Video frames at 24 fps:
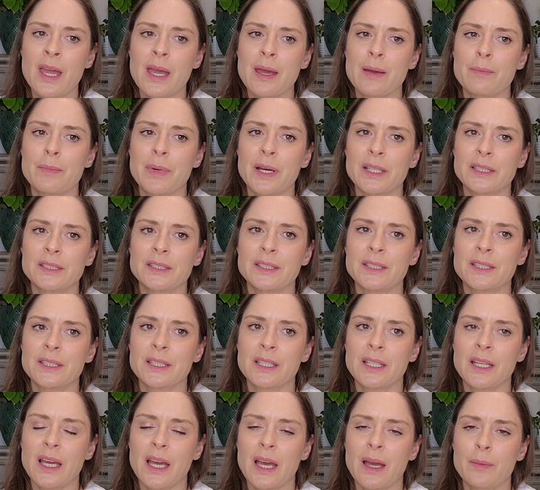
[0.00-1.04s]
but
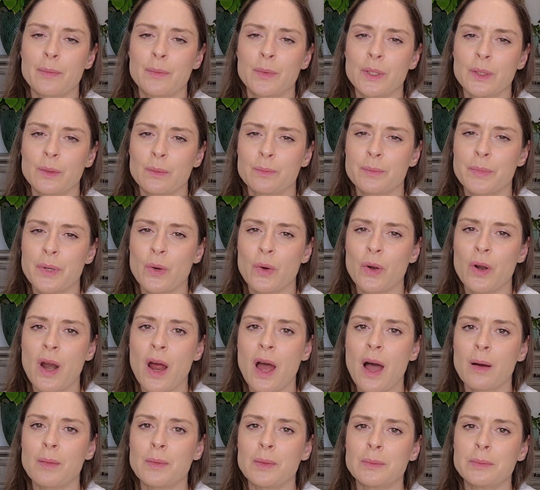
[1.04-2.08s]
I will
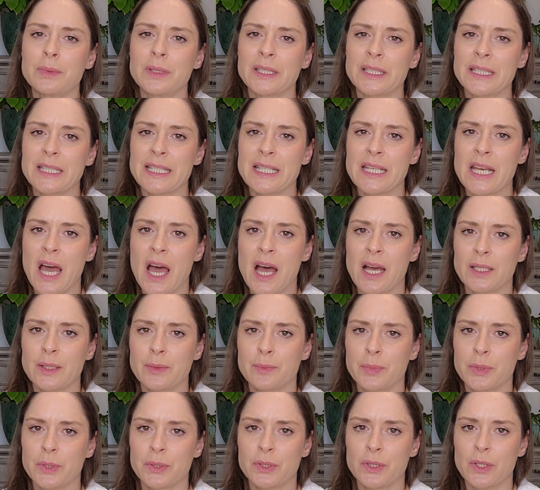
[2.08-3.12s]
probably not
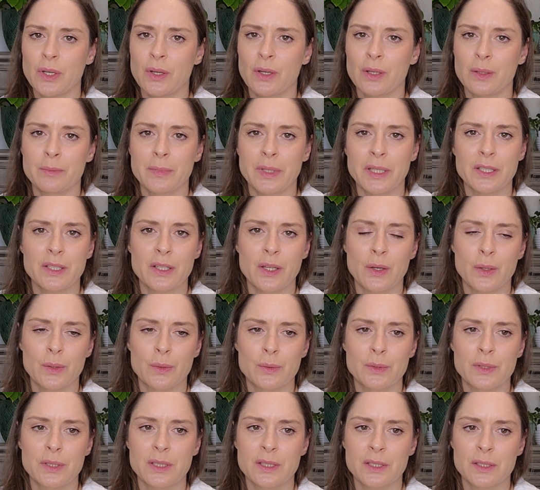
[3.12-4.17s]
put all my
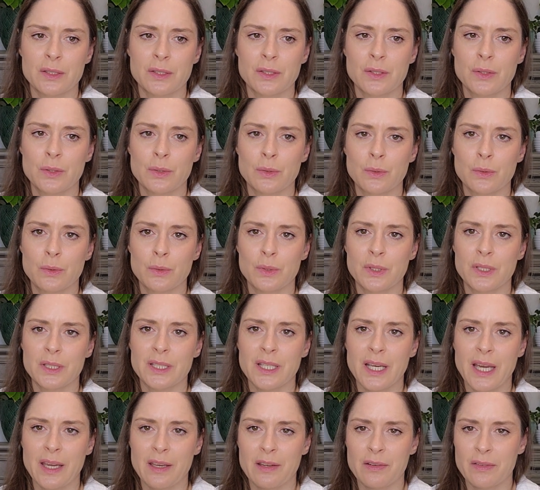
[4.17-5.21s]
notes into the
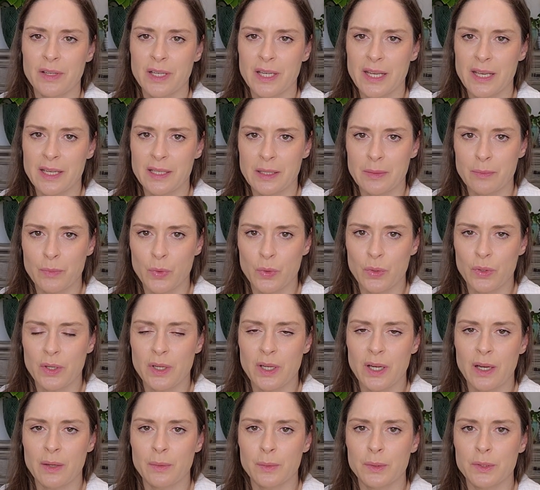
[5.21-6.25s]
diary
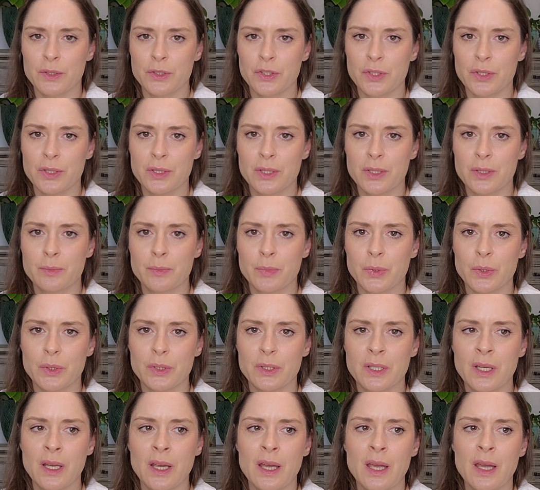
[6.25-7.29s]
anymore. I will just put
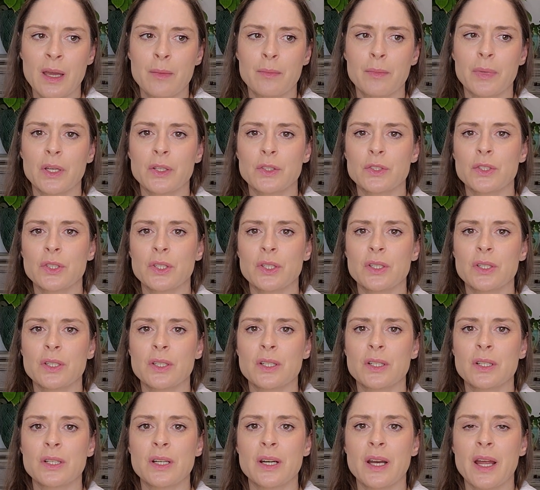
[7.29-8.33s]

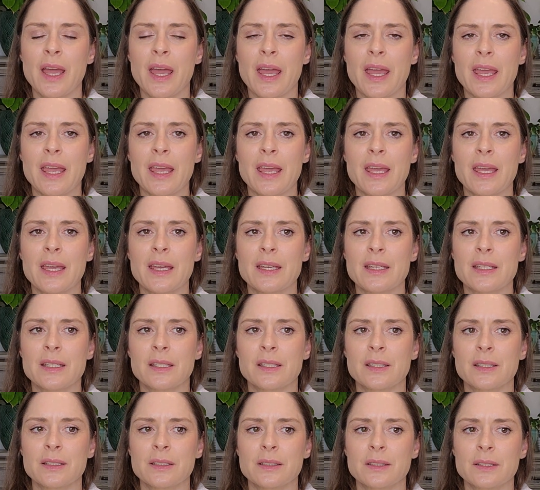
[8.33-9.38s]
picture
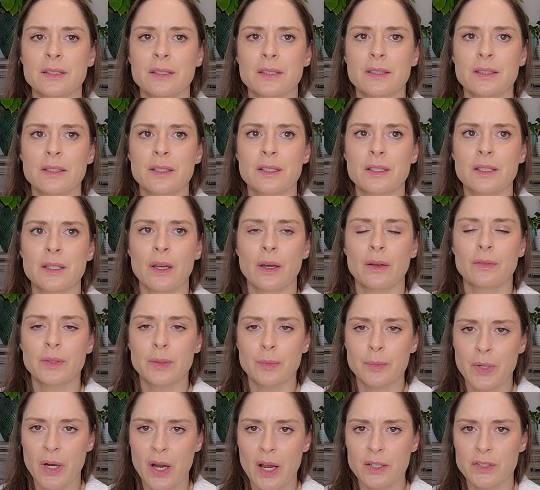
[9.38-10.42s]
and of the
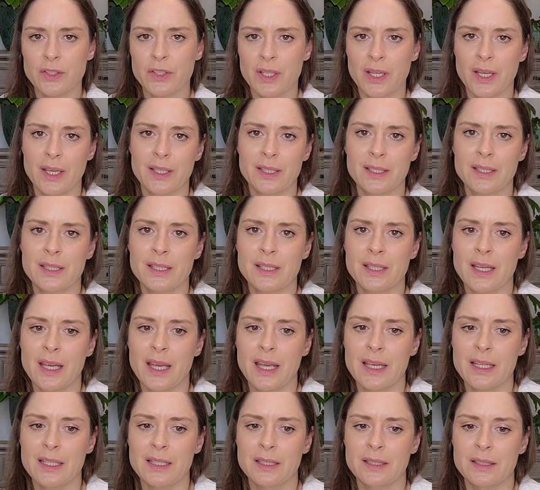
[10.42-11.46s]
project
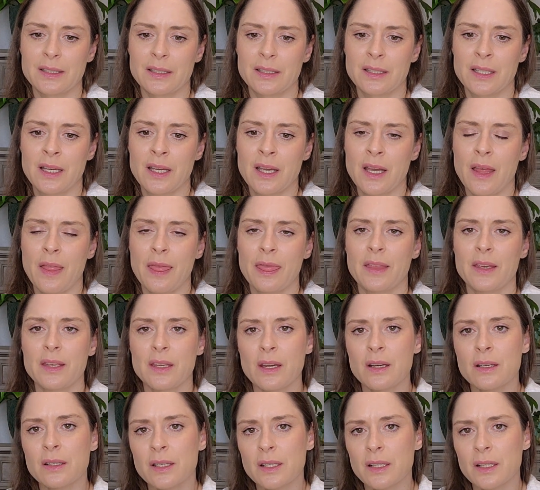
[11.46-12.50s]
and the
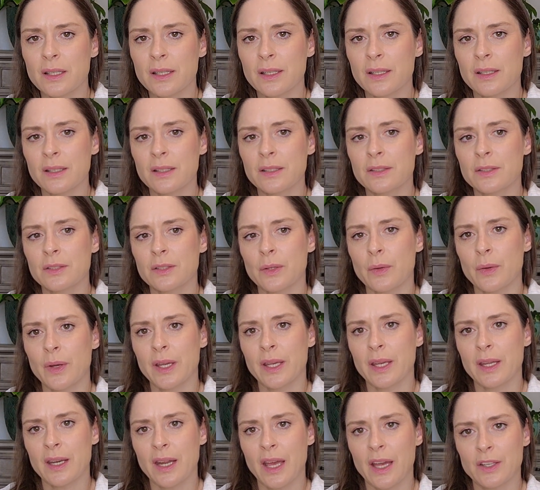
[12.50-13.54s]
yarn so I
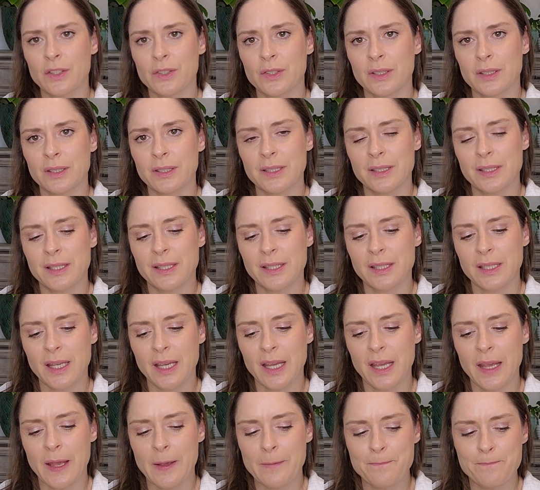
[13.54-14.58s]
can actually
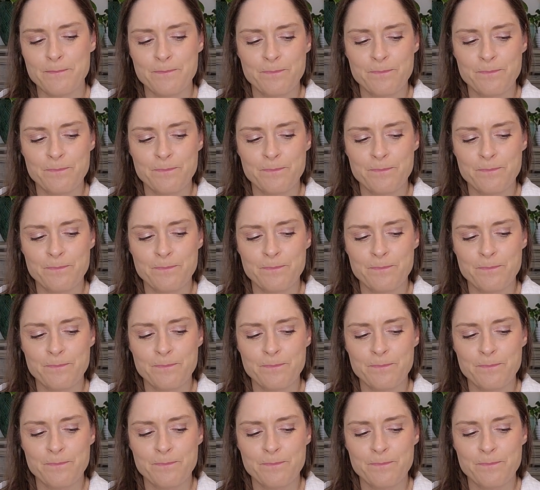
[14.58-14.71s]
see